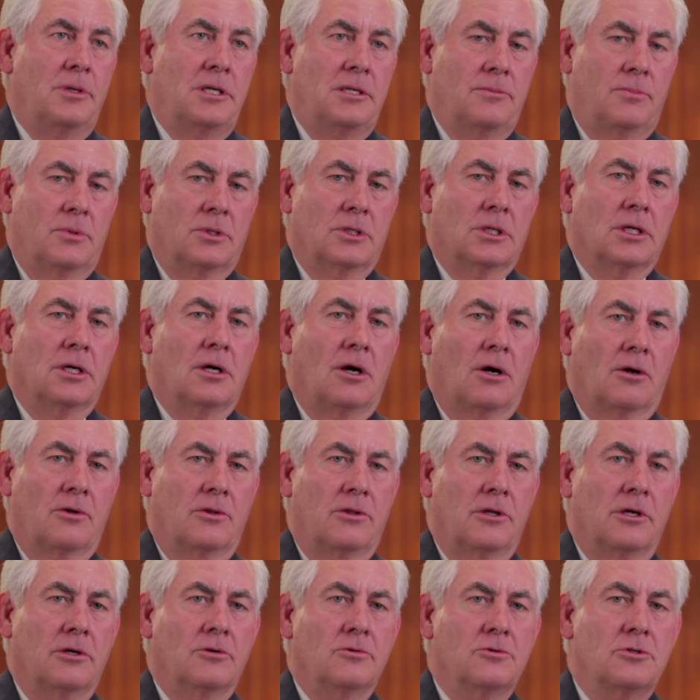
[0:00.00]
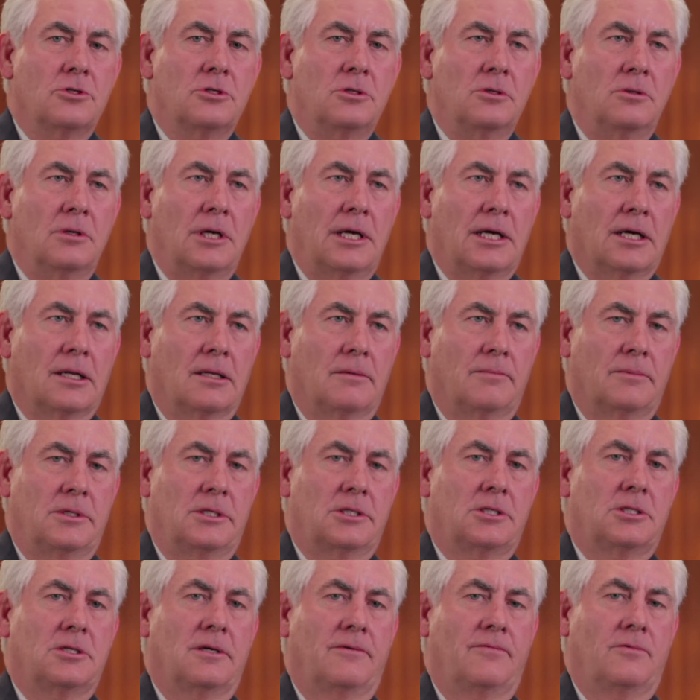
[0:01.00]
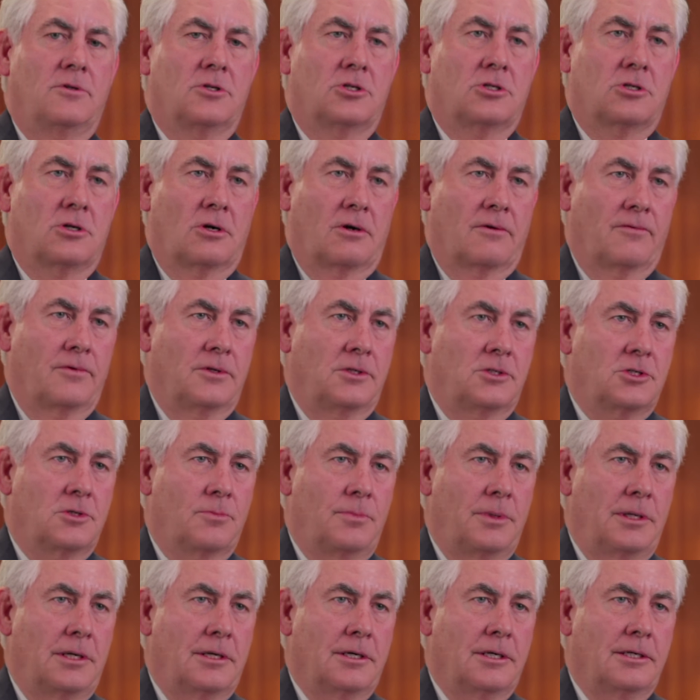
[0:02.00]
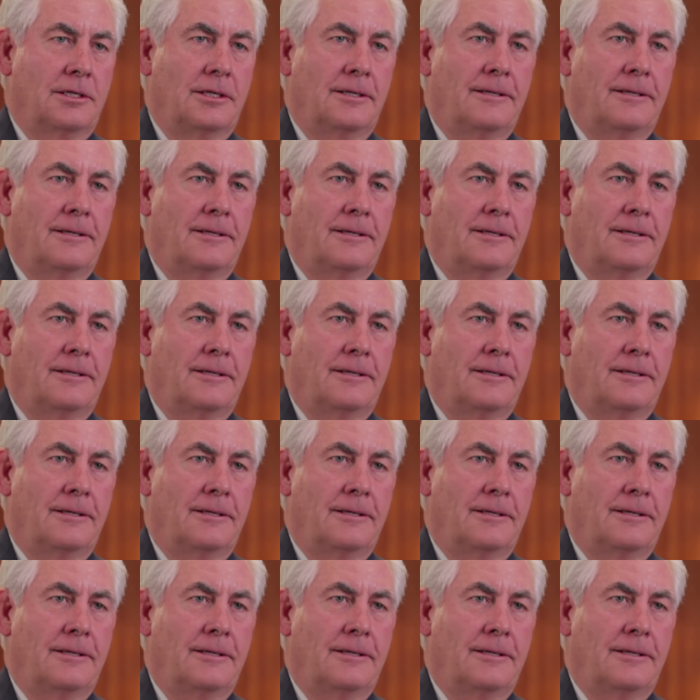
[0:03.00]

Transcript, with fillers: people today in the scouting movement and think about my own